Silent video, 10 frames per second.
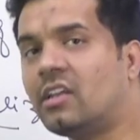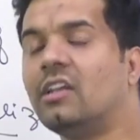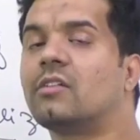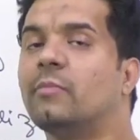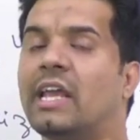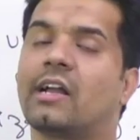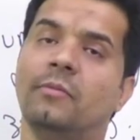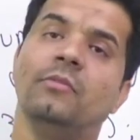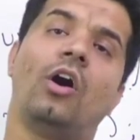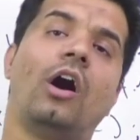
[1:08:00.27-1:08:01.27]
it, it may
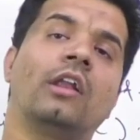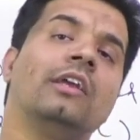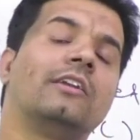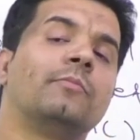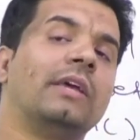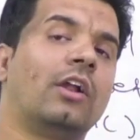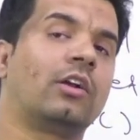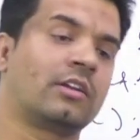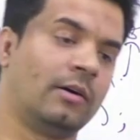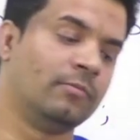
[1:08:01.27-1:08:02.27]
come or it may
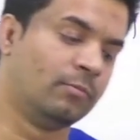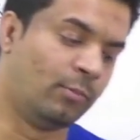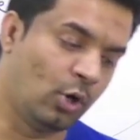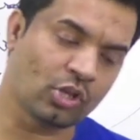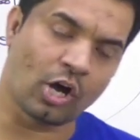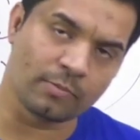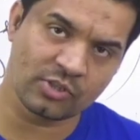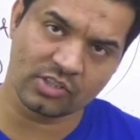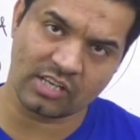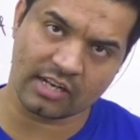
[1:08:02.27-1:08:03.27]
not come. Both
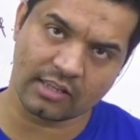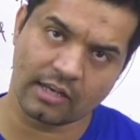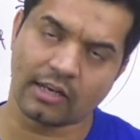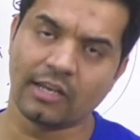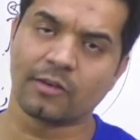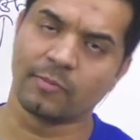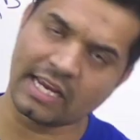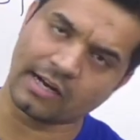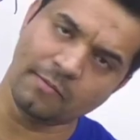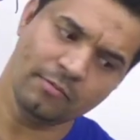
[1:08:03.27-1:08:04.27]
options are there. It
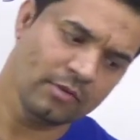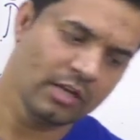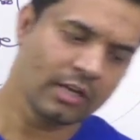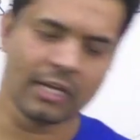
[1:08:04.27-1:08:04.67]
may come,